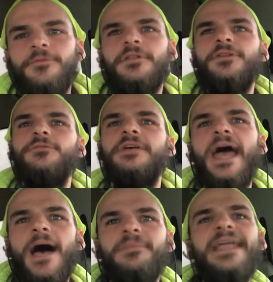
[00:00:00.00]
with a little
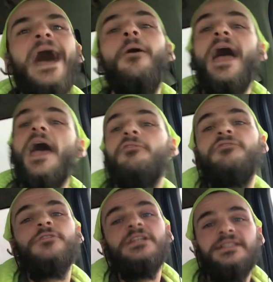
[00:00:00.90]
cap. Now
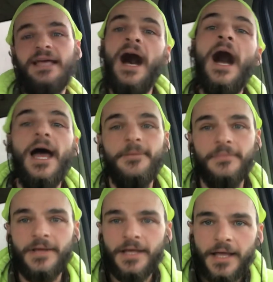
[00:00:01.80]
every
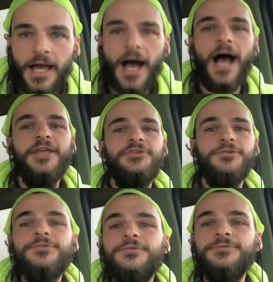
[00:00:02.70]
time I
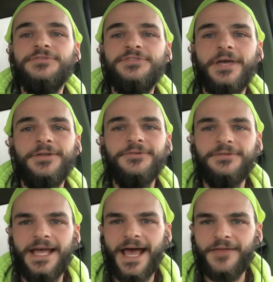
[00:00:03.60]
use a new
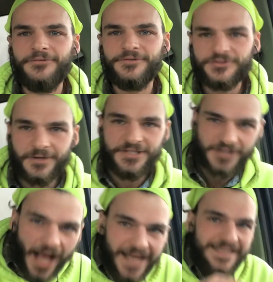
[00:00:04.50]
catheter syringe,
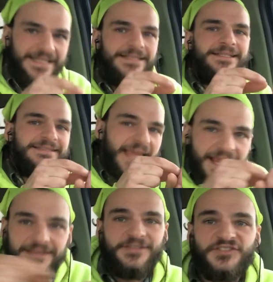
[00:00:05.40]
I need to
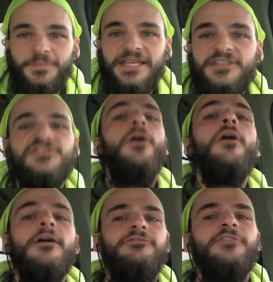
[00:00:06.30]
take this piece
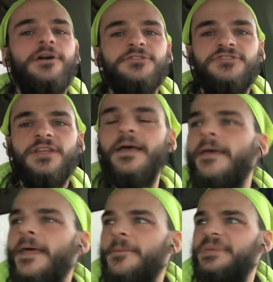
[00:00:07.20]
off first,
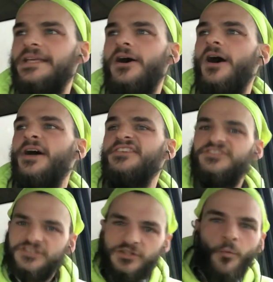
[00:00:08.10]

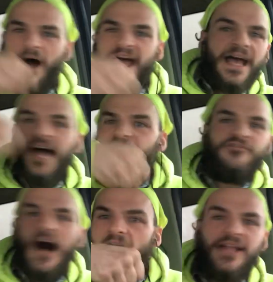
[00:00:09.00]
because the way I
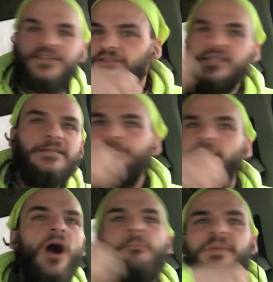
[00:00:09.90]
violently
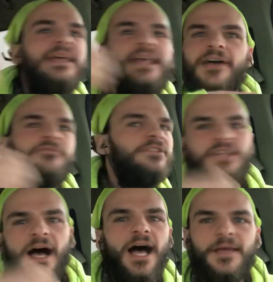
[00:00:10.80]
pump it every
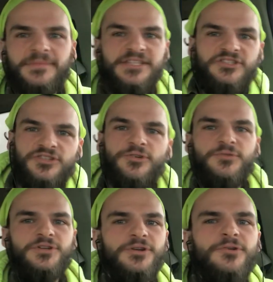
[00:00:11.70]
time, each
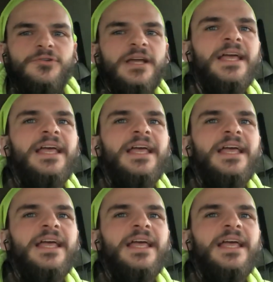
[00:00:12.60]
new newt,